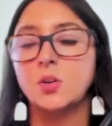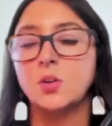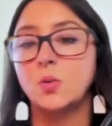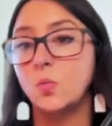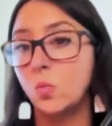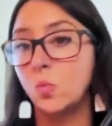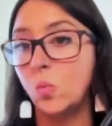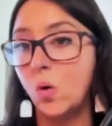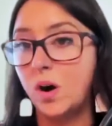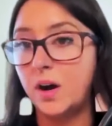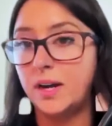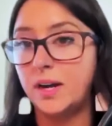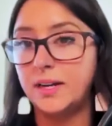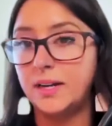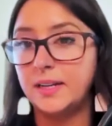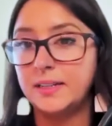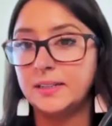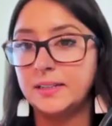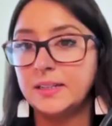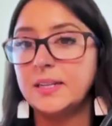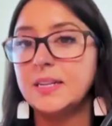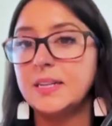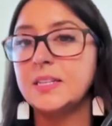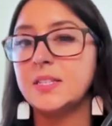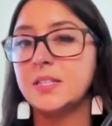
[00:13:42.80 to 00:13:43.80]
one
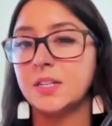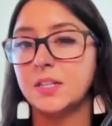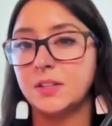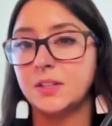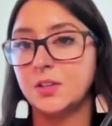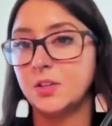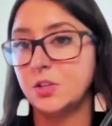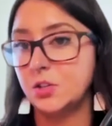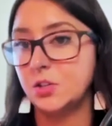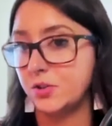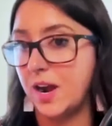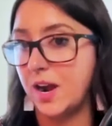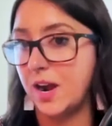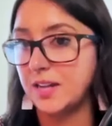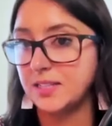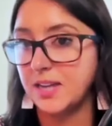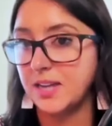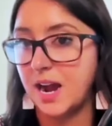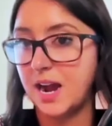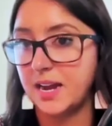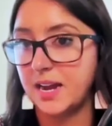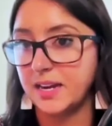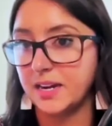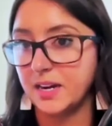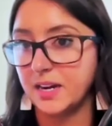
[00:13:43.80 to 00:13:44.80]
is there the direct
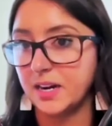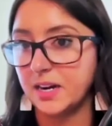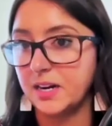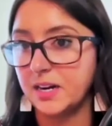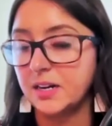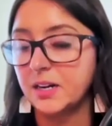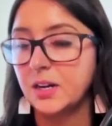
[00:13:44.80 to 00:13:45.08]
hire,